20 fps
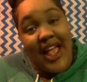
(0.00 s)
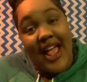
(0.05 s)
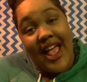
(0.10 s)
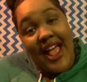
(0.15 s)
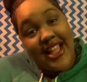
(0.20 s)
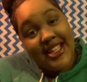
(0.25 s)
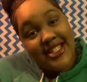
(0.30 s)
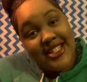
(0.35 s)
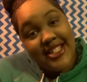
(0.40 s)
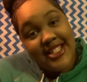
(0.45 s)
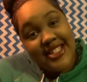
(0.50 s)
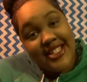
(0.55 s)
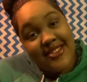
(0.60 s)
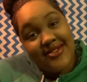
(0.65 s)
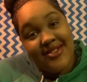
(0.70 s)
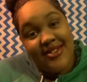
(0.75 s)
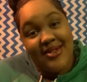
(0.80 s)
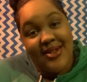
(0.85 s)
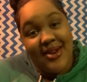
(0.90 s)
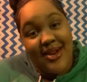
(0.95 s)
I just
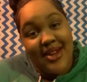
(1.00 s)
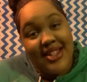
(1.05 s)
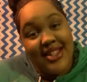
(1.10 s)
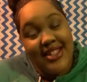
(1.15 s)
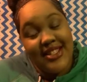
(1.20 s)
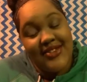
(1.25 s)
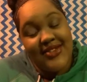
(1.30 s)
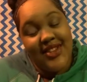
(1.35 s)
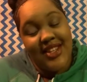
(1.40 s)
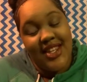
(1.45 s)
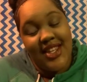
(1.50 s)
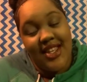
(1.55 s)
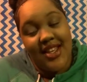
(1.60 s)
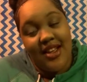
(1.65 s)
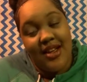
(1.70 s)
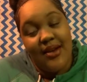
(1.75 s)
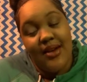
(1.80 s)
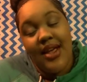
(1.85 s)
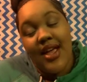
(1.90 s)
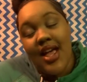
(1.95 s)
recorded this
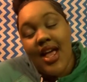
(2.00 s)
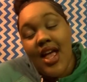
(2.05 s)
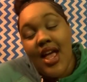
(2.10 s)
video.